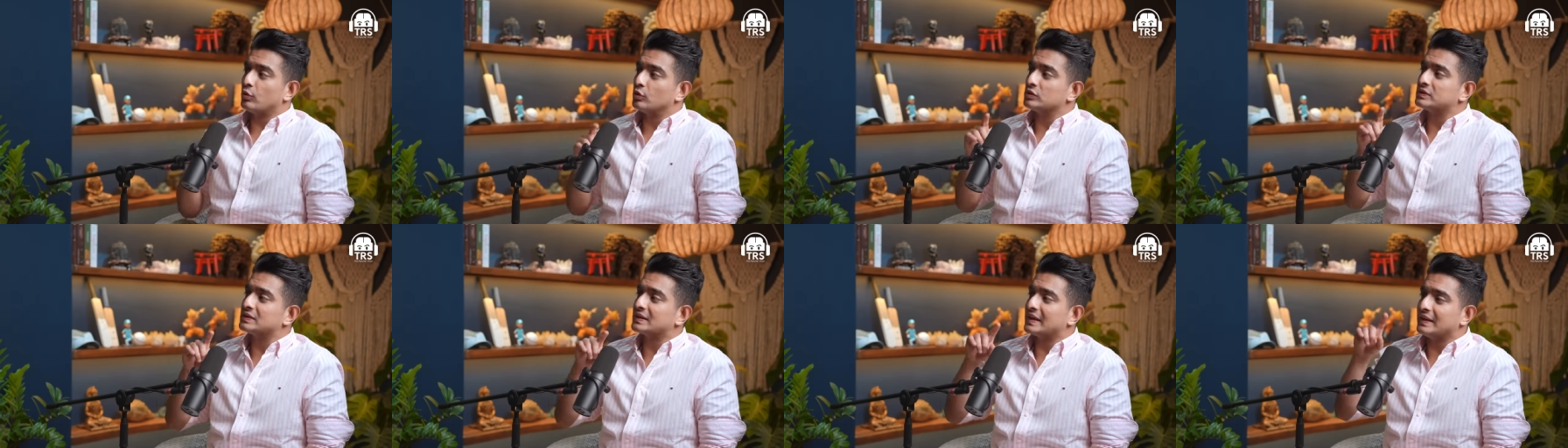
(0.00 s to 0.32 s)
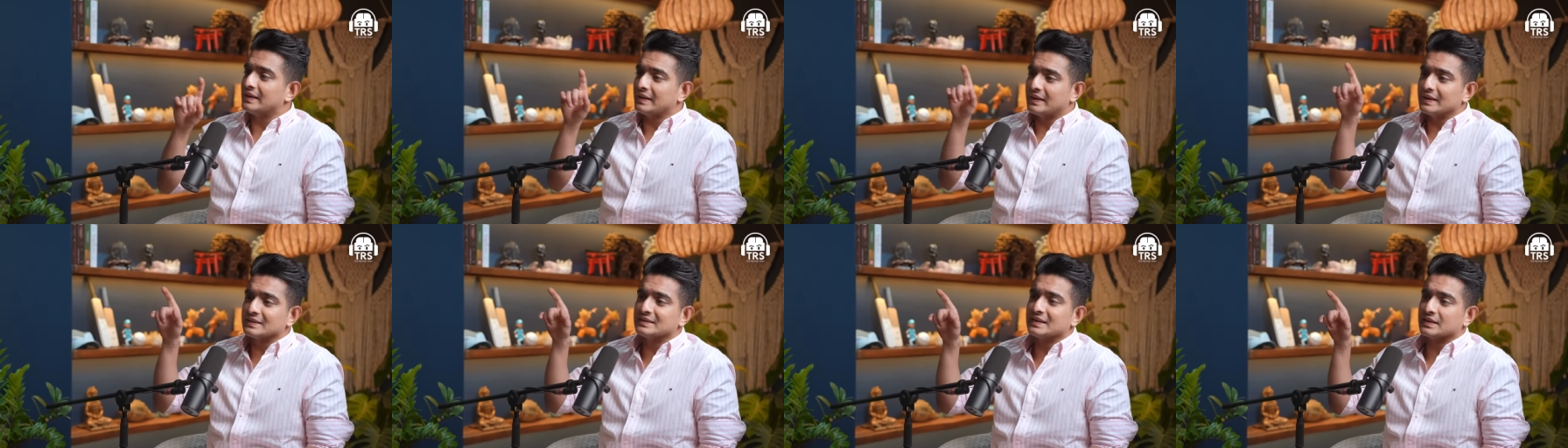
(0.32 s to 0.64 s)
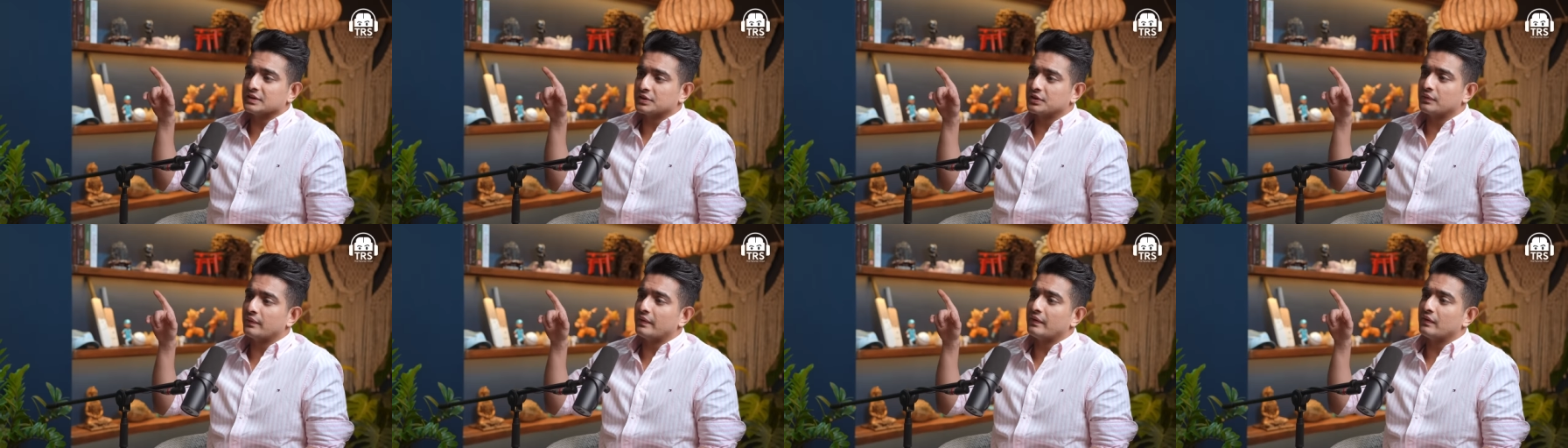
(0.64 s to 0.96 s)
that whole skincare
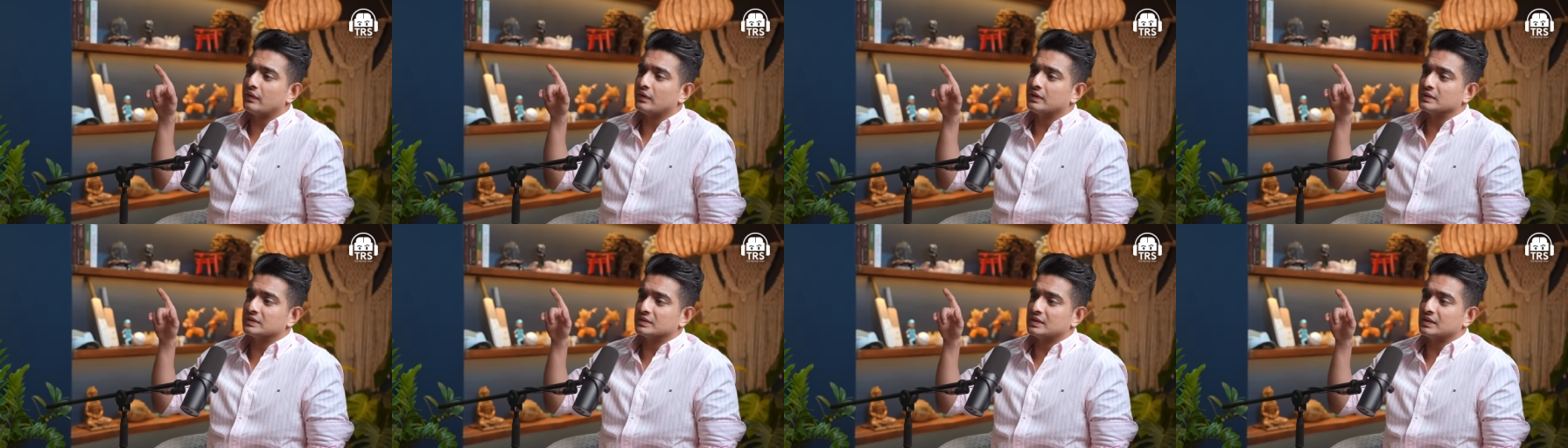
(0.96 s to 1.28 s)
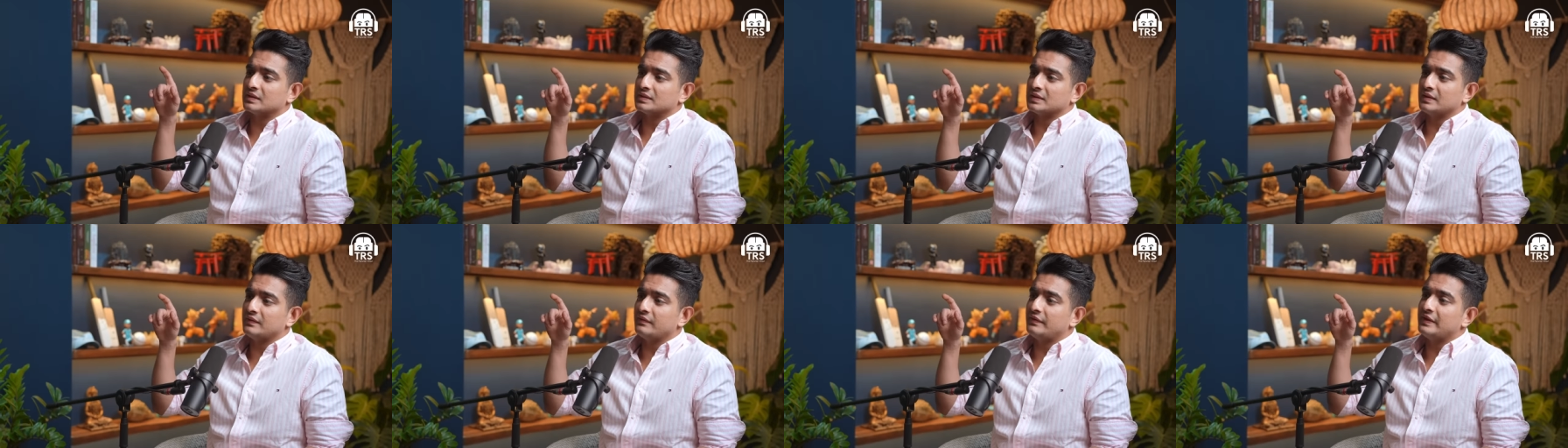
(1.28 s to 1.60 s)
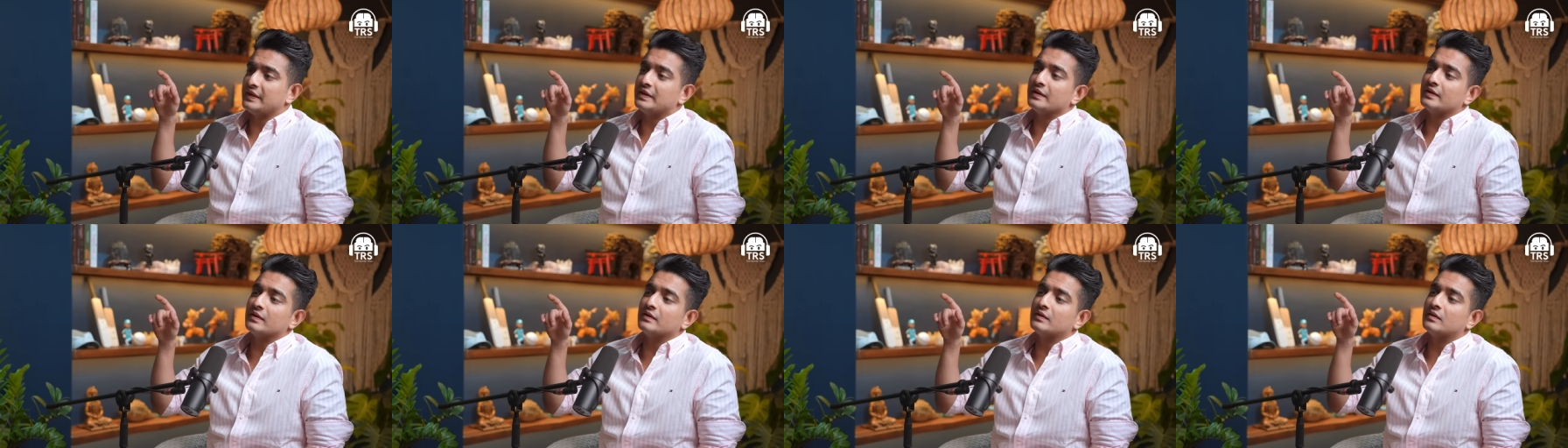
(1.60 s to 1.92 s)
section we were discussing,
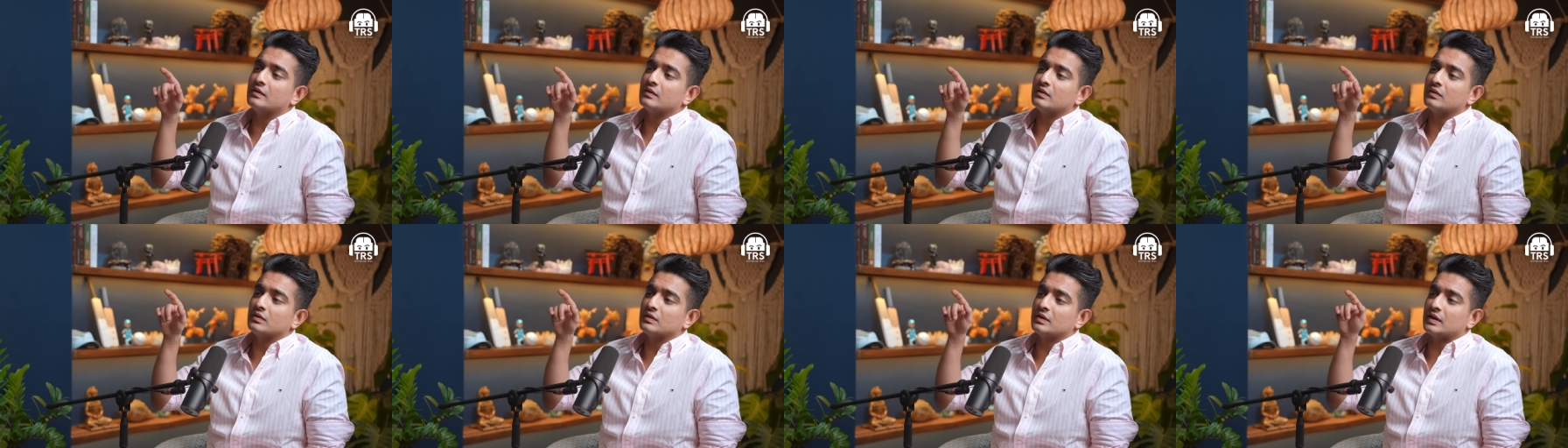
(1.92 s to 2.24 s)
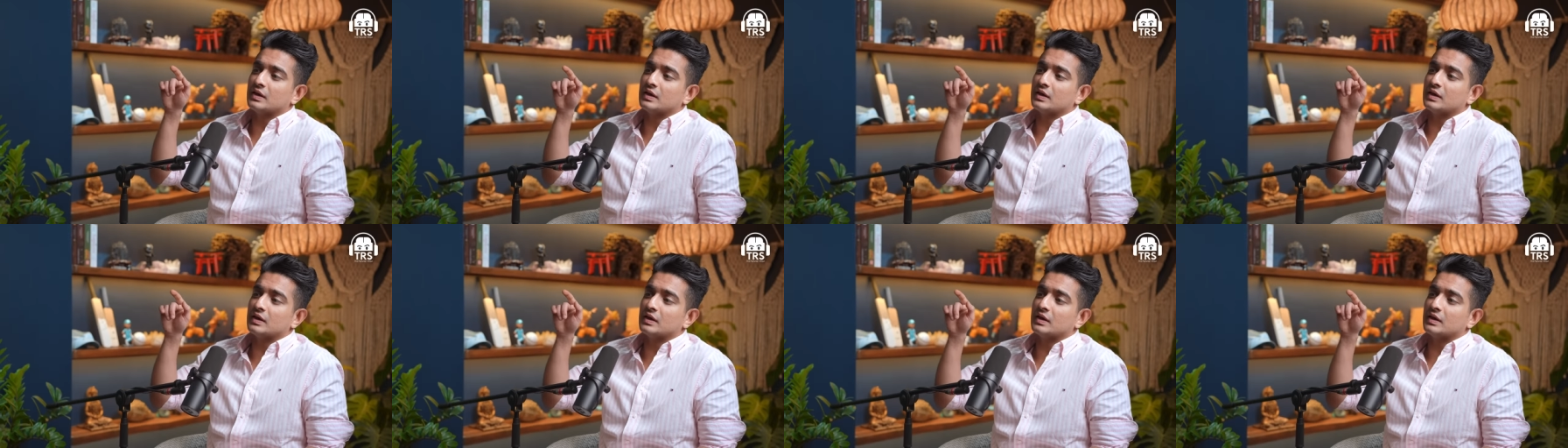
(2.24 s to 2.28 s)
we didn't